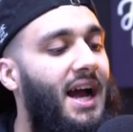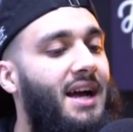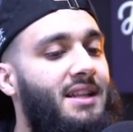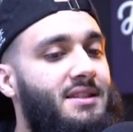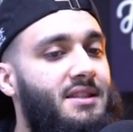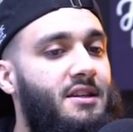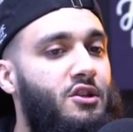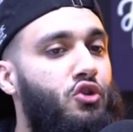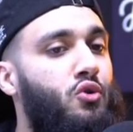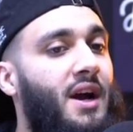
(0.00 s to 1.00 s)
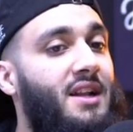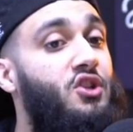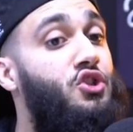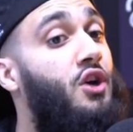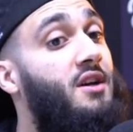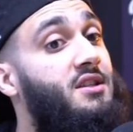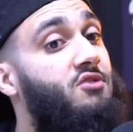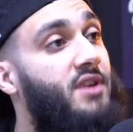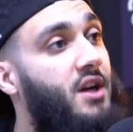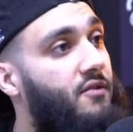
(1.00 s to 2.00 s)
And you had
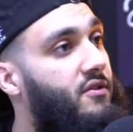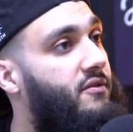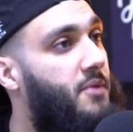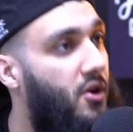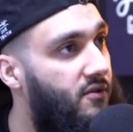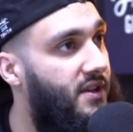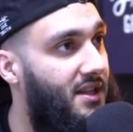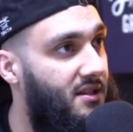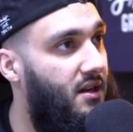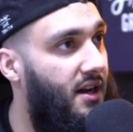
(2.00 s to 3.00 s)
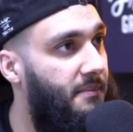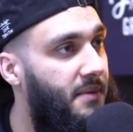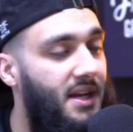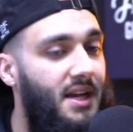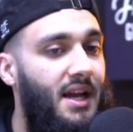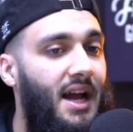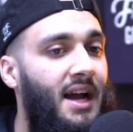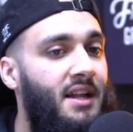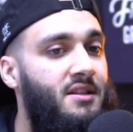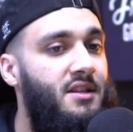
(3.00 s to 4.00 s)
just recovered from COVID at the time.
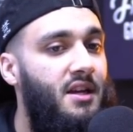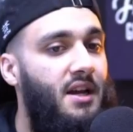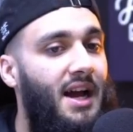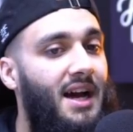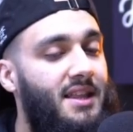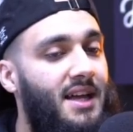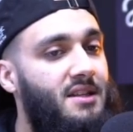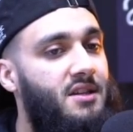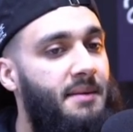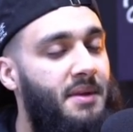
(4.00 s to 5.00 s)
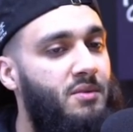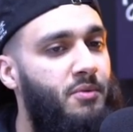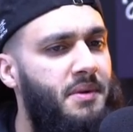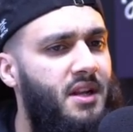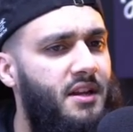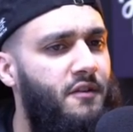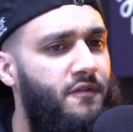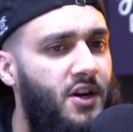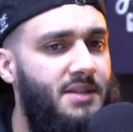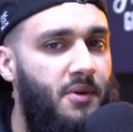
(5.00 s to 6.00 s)
And at that time, that was probably like the
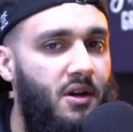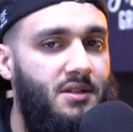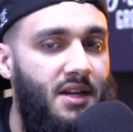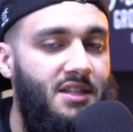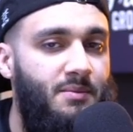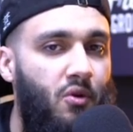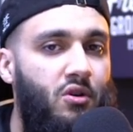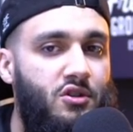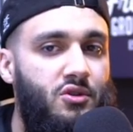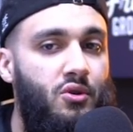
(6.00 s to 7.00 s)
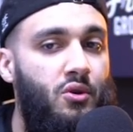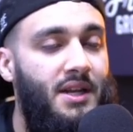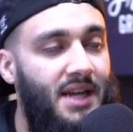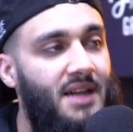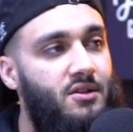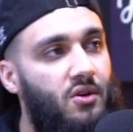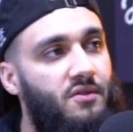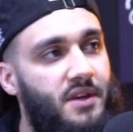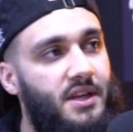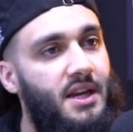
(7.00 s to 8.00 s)
first person I had spoken to who had had
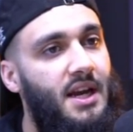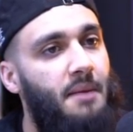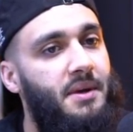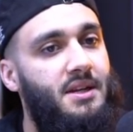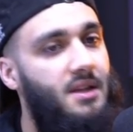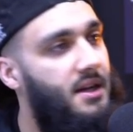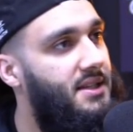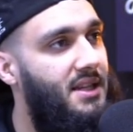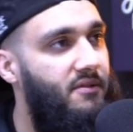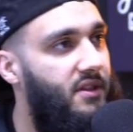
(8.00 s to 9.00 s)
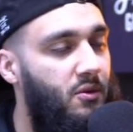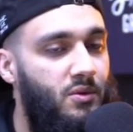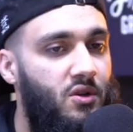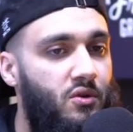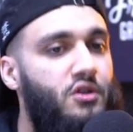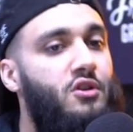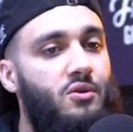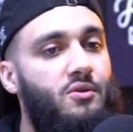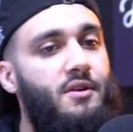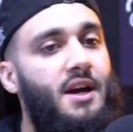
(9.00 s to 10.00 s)
COVID, because like I said, everything was so
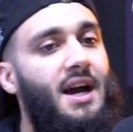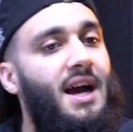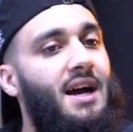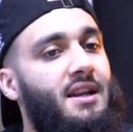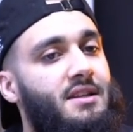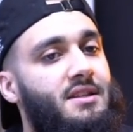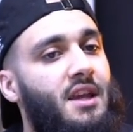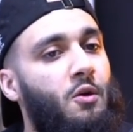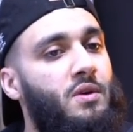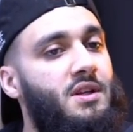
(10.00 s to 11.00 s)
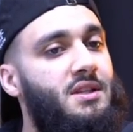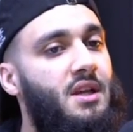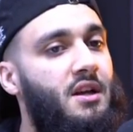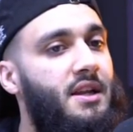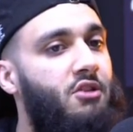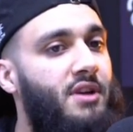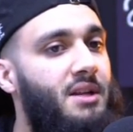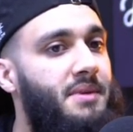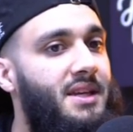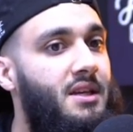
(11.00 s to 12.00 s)
new. And it was an
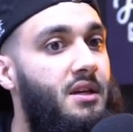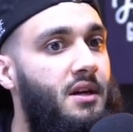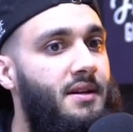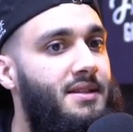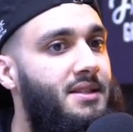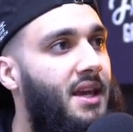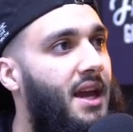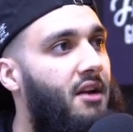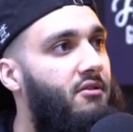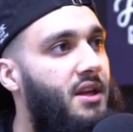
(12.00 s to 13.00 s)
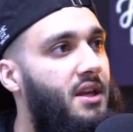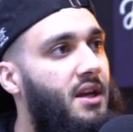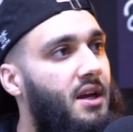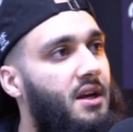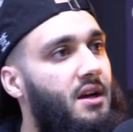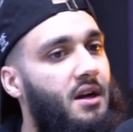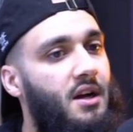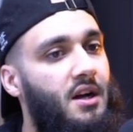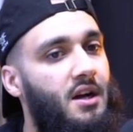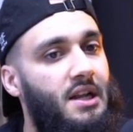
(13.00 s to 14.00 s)
incredibly scary,
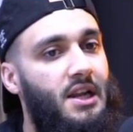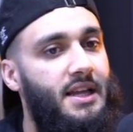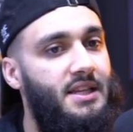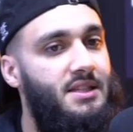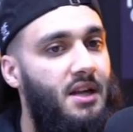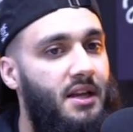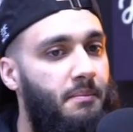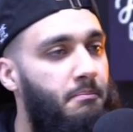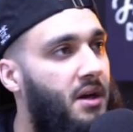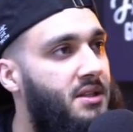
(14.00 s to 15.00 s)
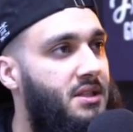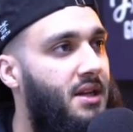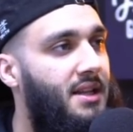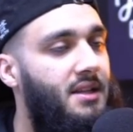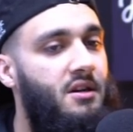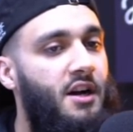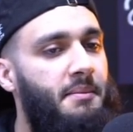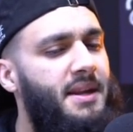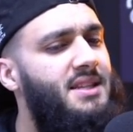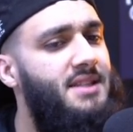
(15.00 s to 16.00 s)
like this like monster at that
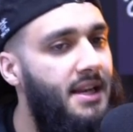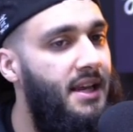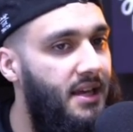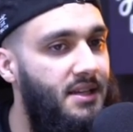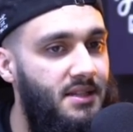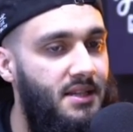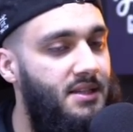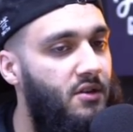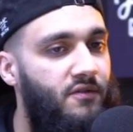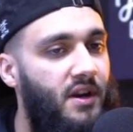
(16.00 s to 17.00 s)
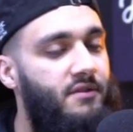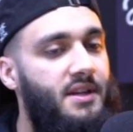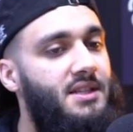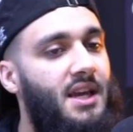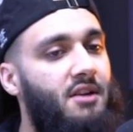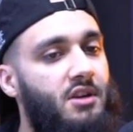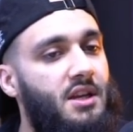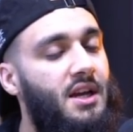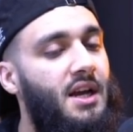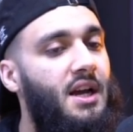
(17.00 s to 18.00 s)
time. And it still is. It's still very, very
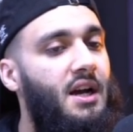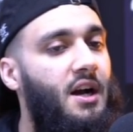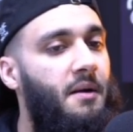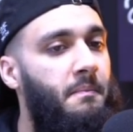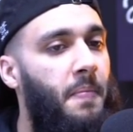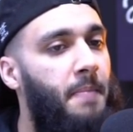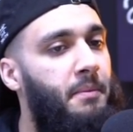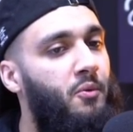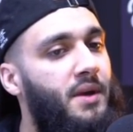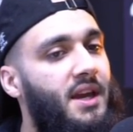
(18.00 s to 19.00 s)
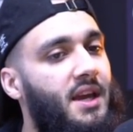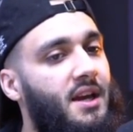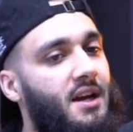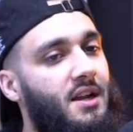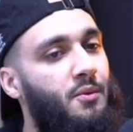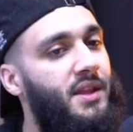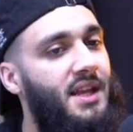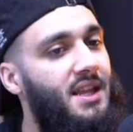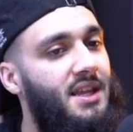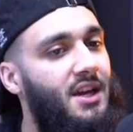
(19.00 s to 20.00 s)
scary. But we, with
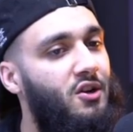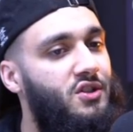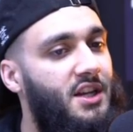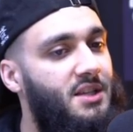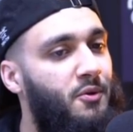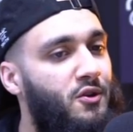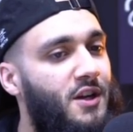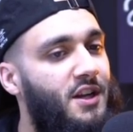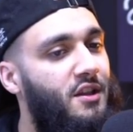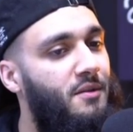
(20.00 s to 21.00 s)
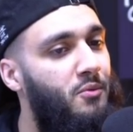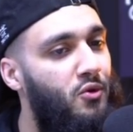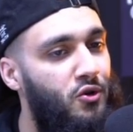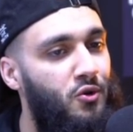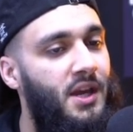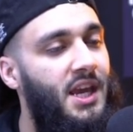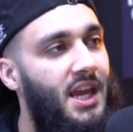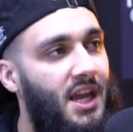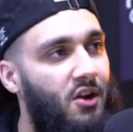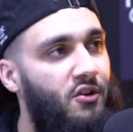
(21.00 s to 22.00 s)
anything else, I suppose like the more you
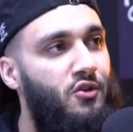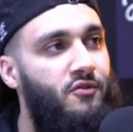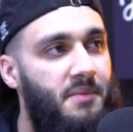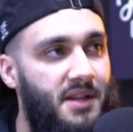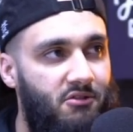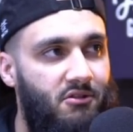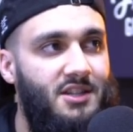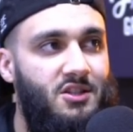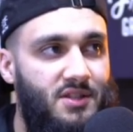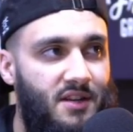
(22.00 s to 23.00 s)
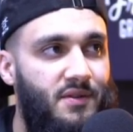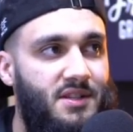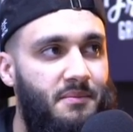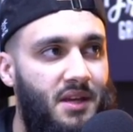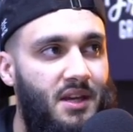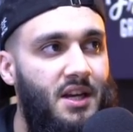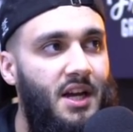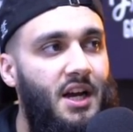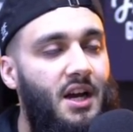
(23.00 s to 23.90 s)
hear and you familiarize yourself with something,